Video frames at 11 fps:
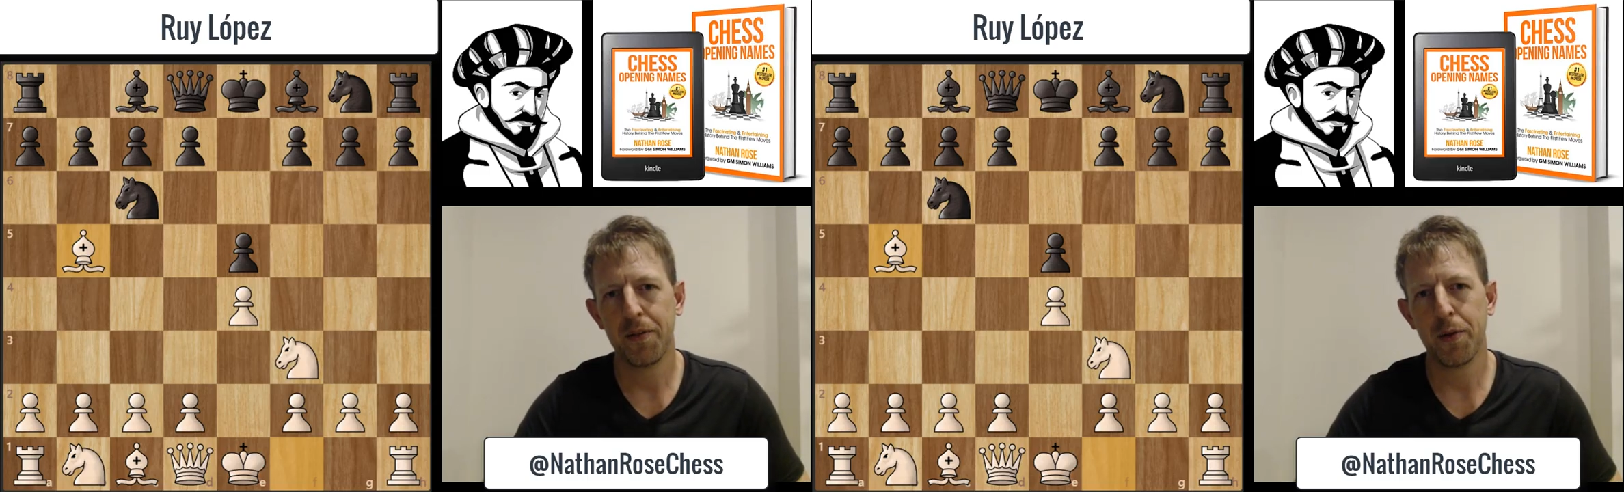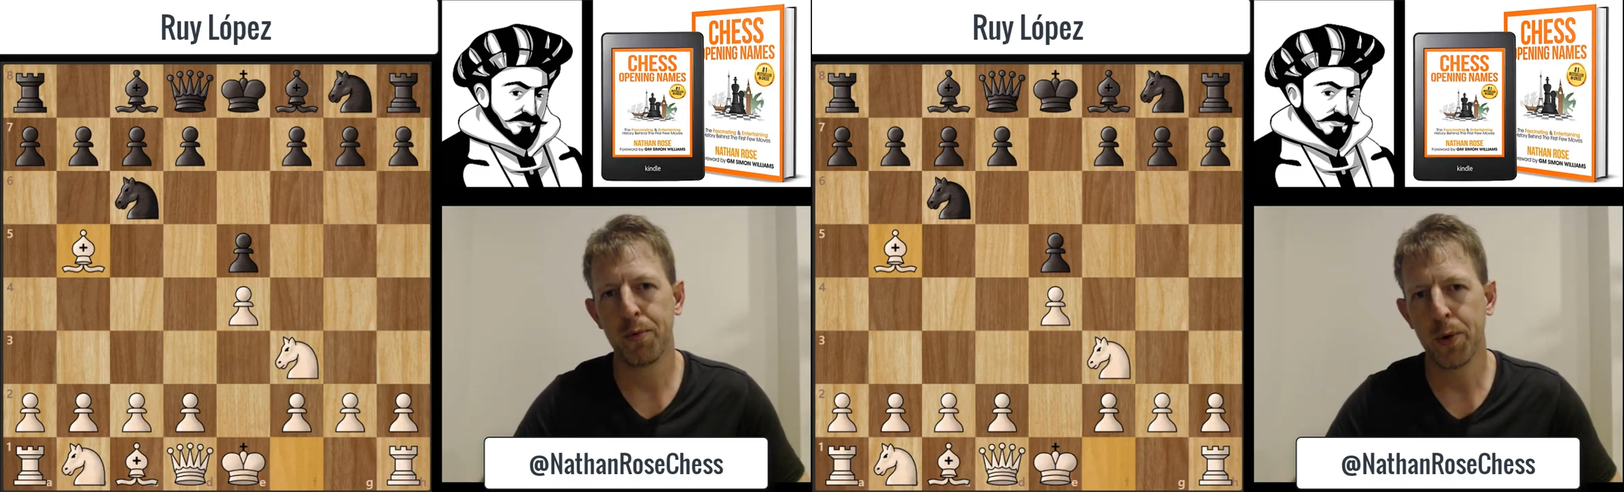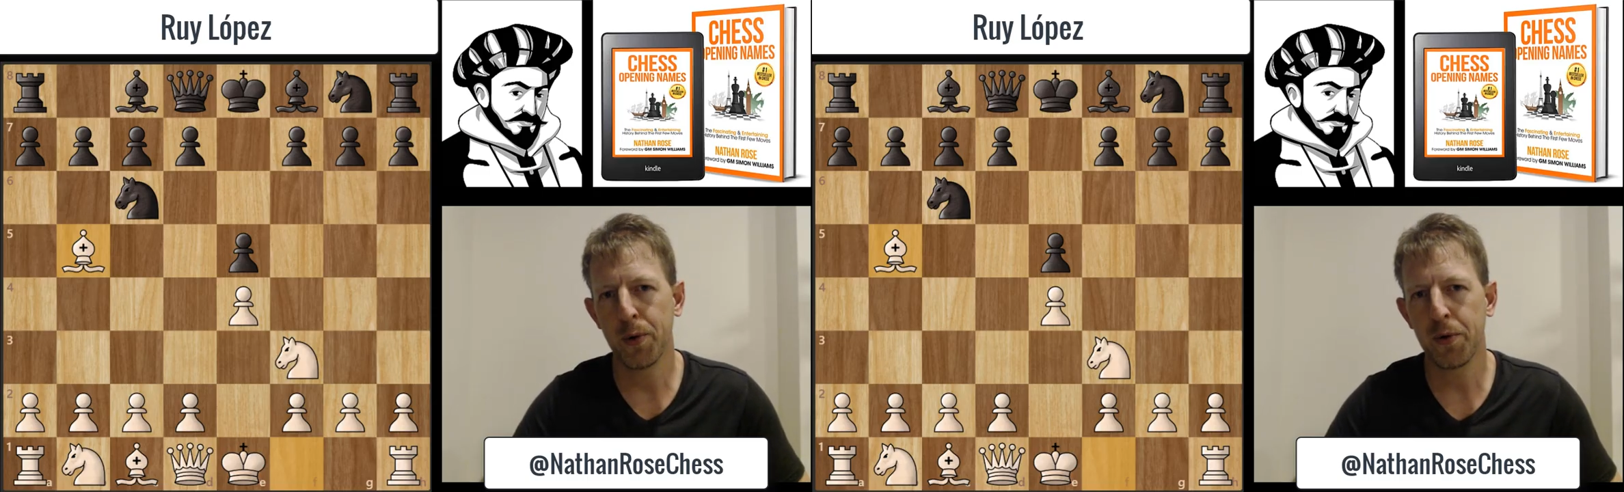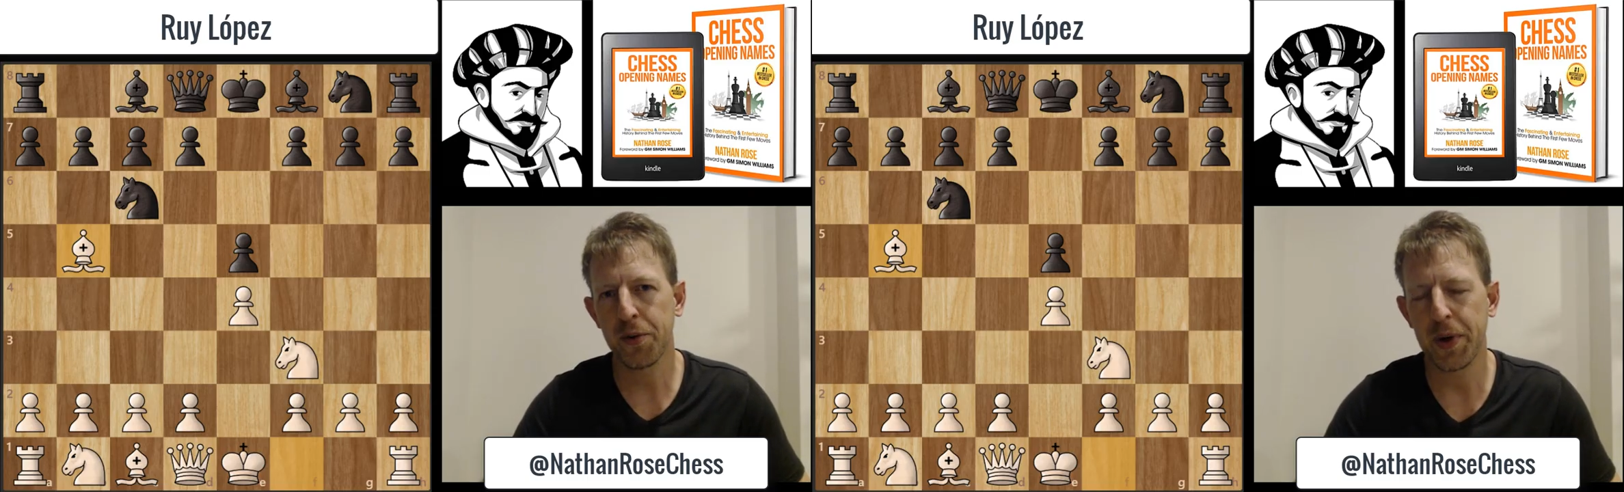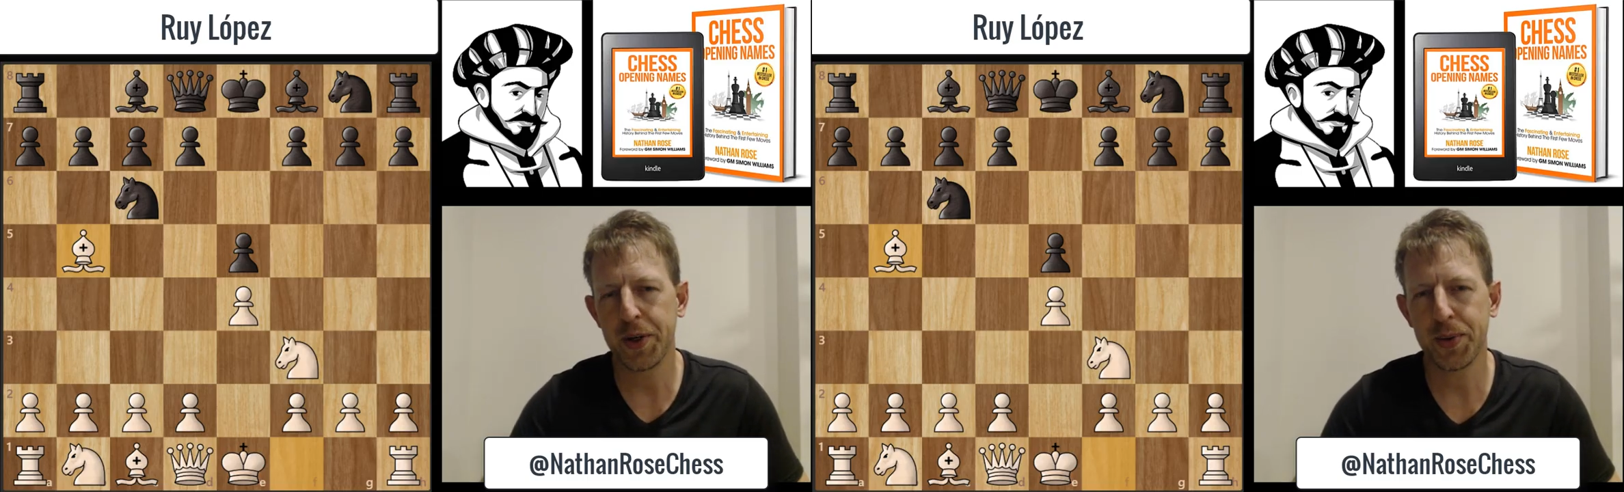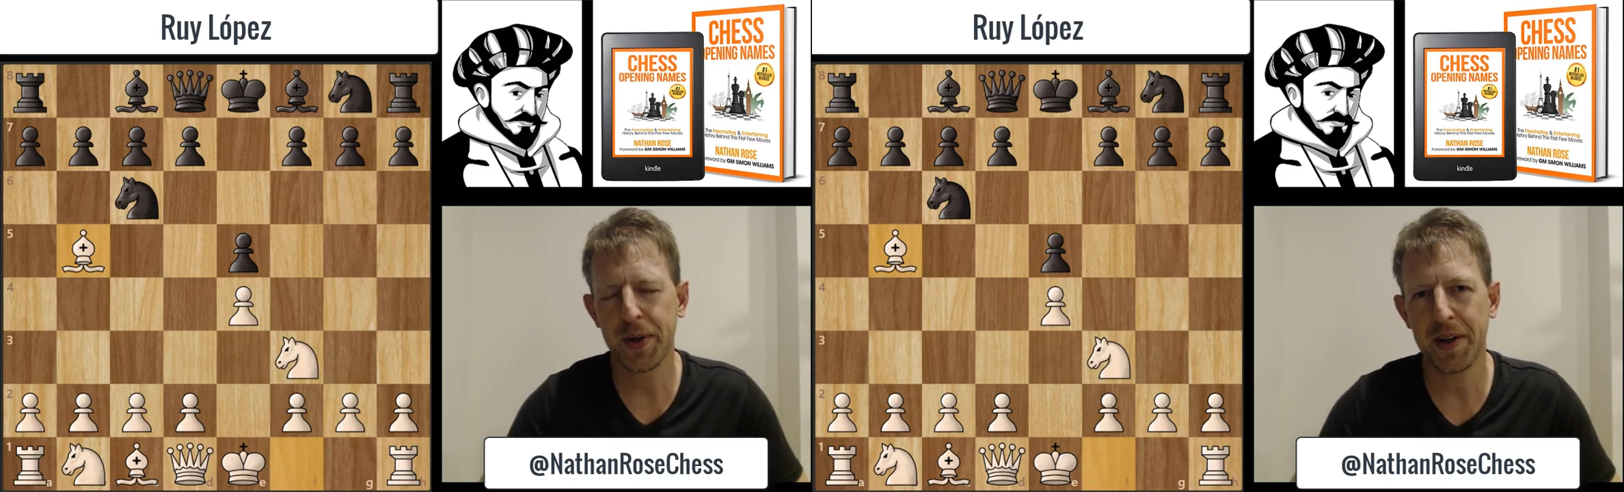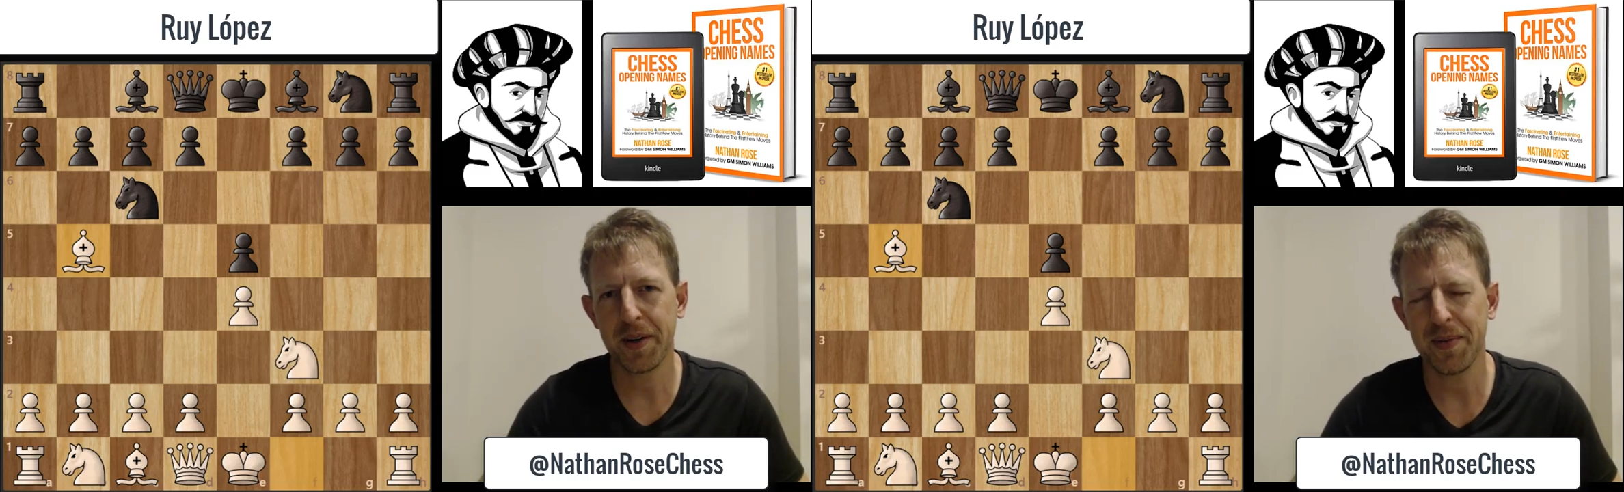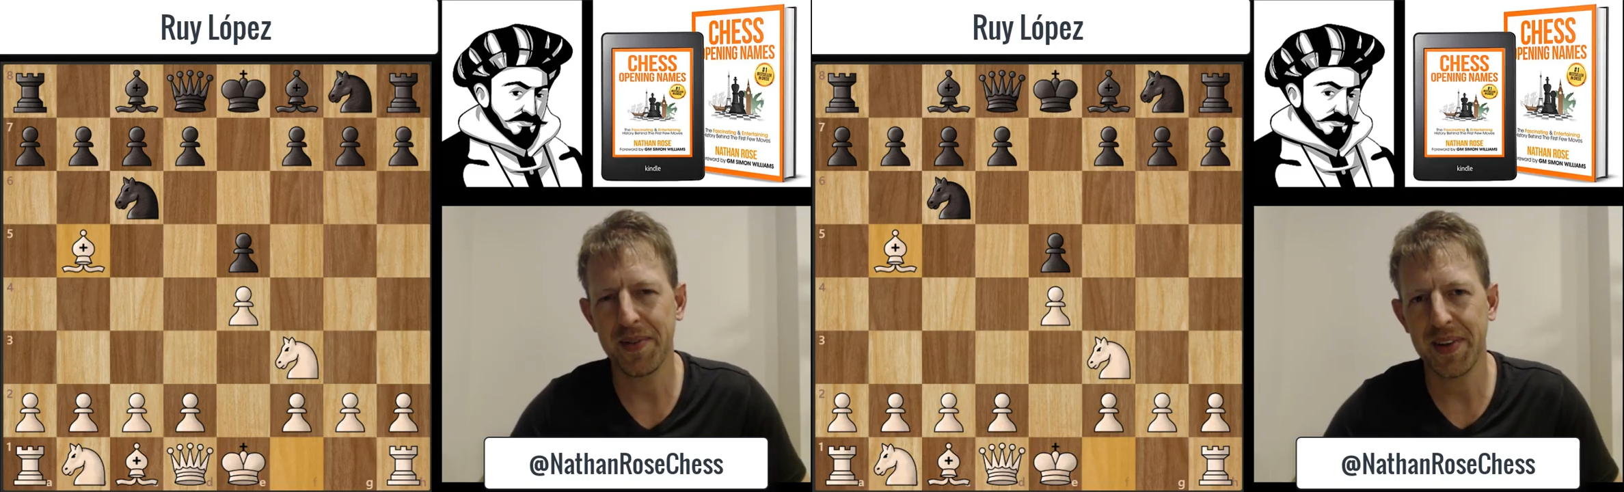the rules which were